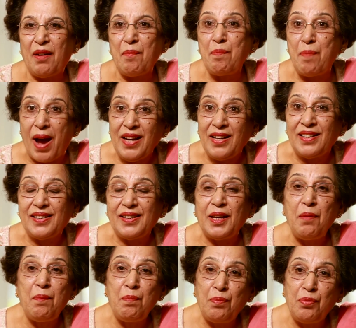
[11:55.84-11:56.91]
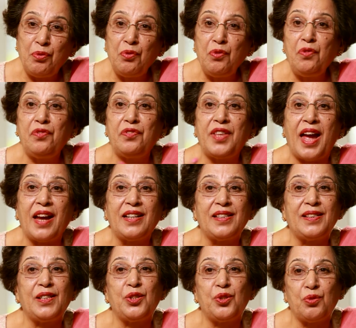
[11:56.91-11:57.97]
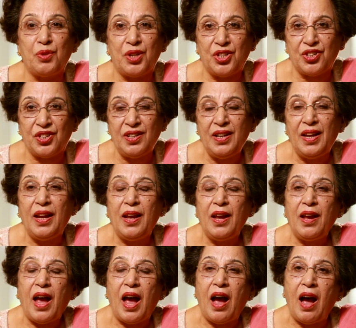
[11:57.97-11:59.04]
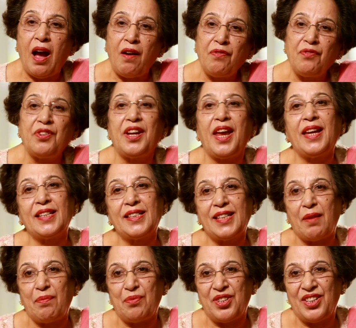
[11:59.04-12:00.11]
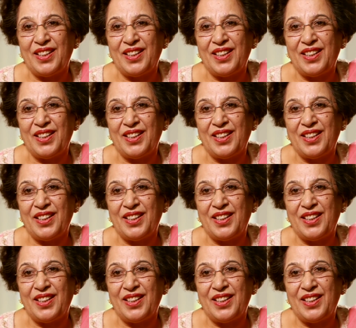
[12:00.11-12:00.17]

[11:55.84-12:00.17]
but improve that situation after accepting